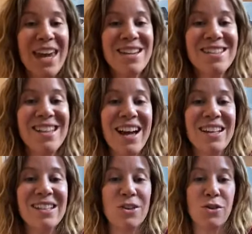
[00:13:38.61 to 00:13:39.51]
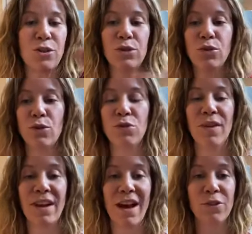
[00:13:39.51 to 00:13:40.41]
inside the circle to go to
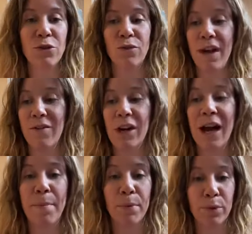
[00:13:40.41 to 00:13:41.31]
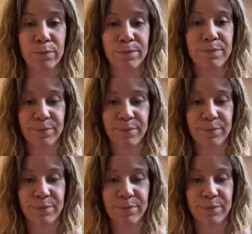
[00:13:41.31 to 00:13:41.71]
the other couple.